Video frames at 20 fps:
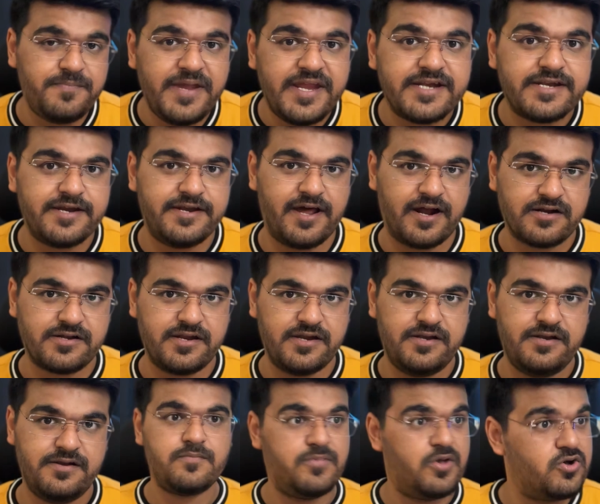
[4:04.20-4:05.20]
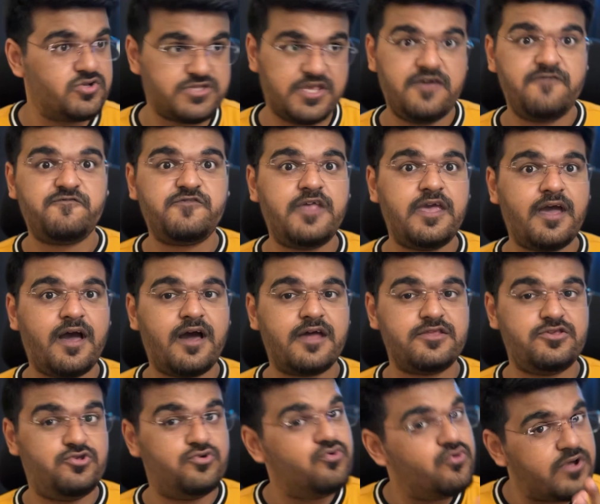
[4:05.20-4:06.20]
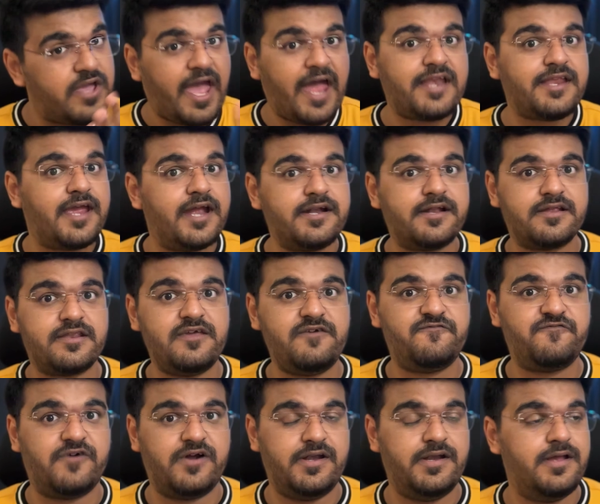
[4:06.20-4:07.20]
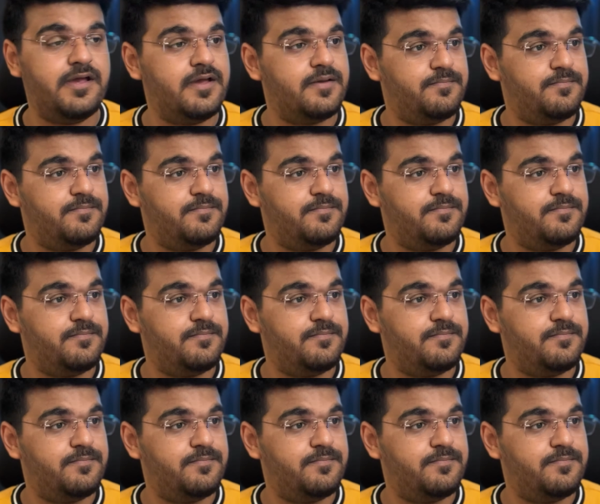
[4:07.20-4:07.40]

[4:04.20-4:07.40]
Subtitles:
being deducted. Because if they are, you can get a refund.